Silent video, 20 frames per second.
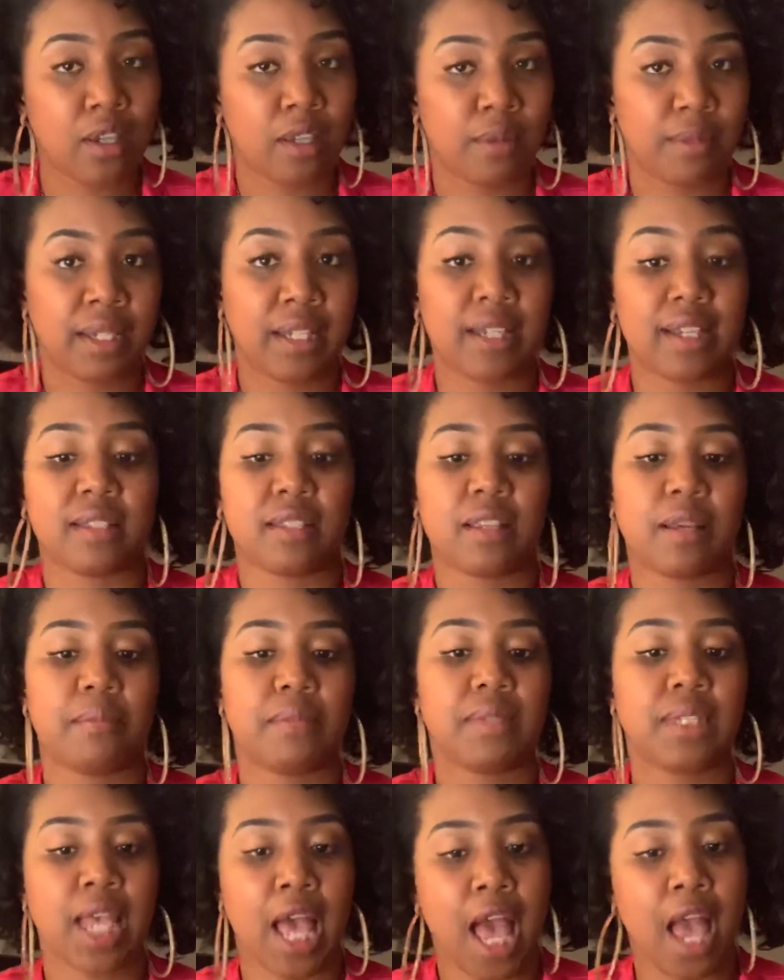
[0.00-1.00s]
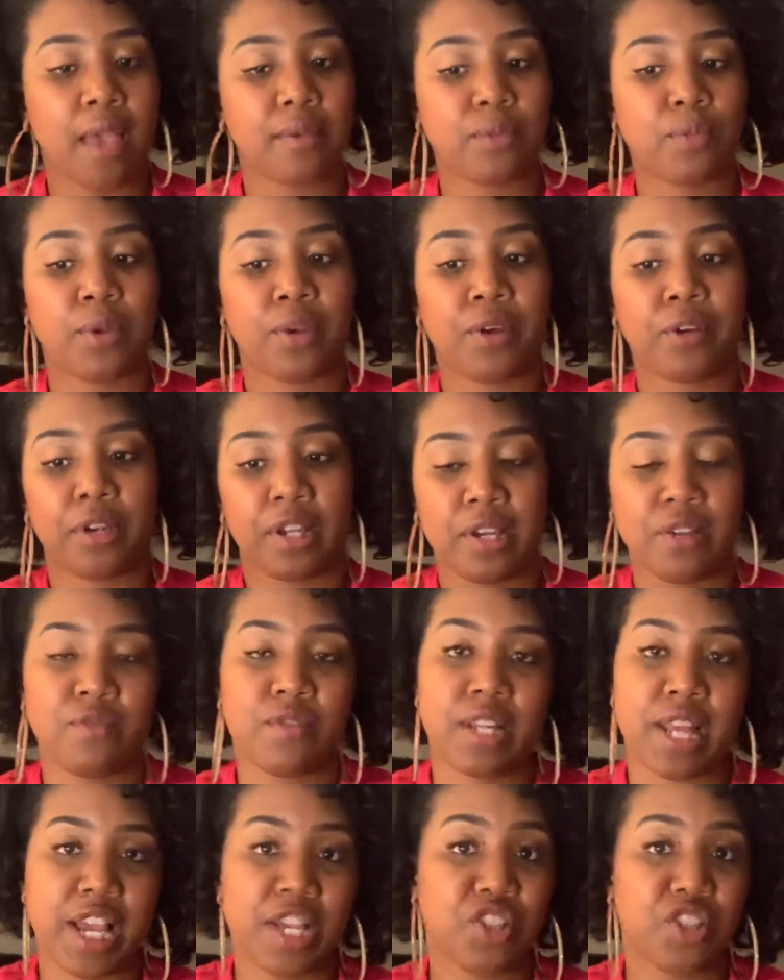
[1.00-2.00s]
Because sometimes we are in
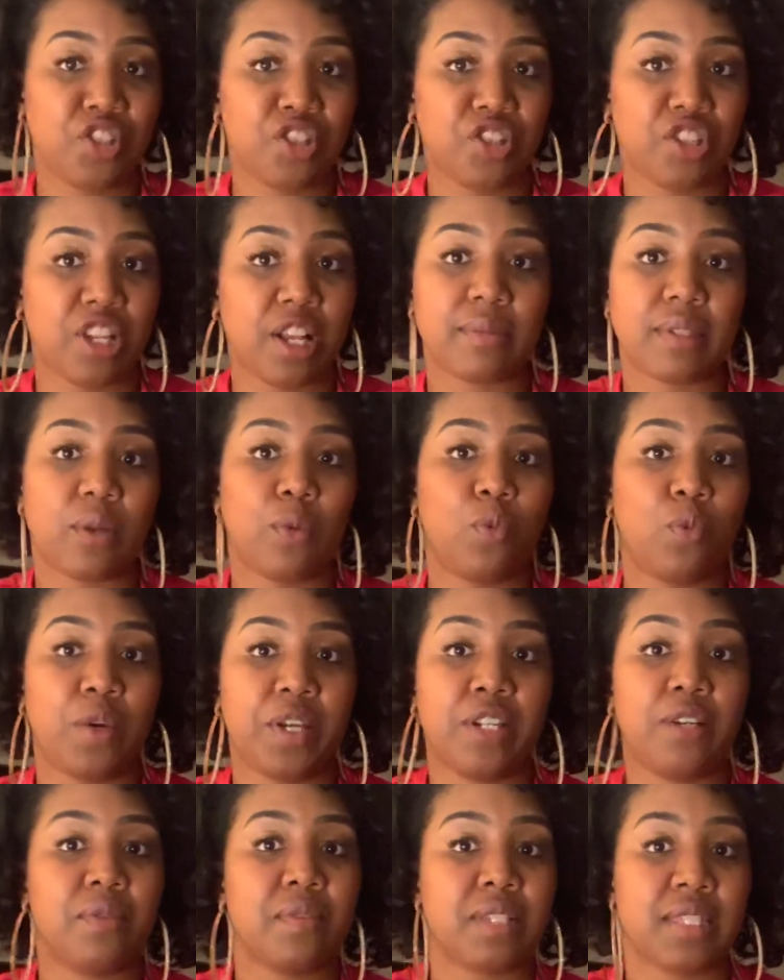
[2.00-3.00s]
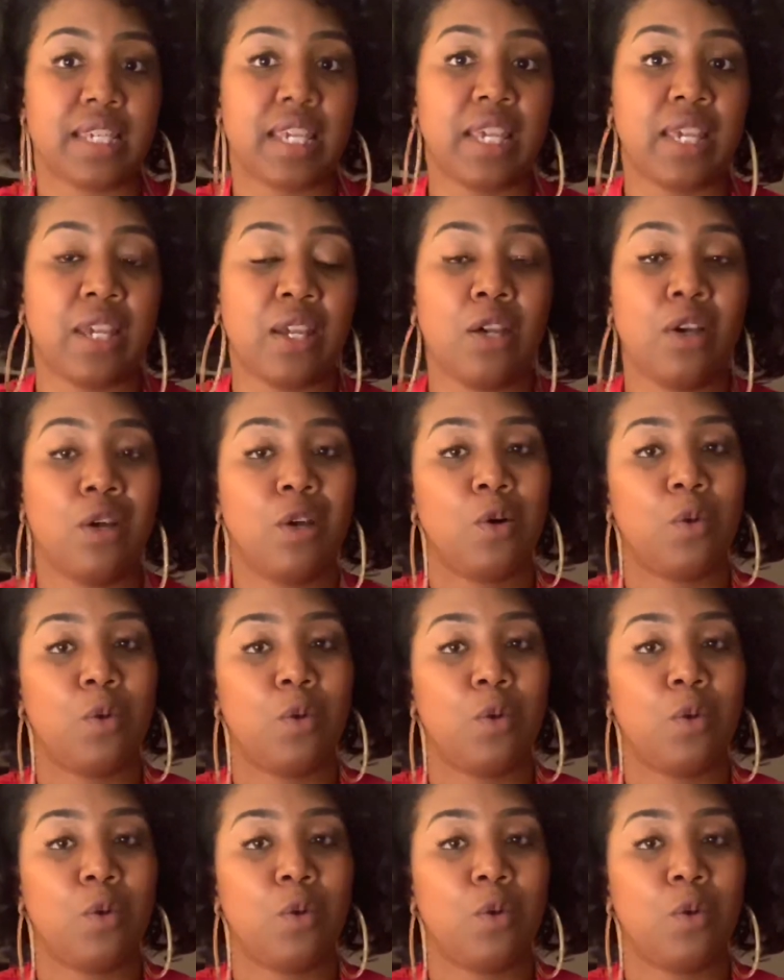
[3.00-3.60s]
relationships and we don't see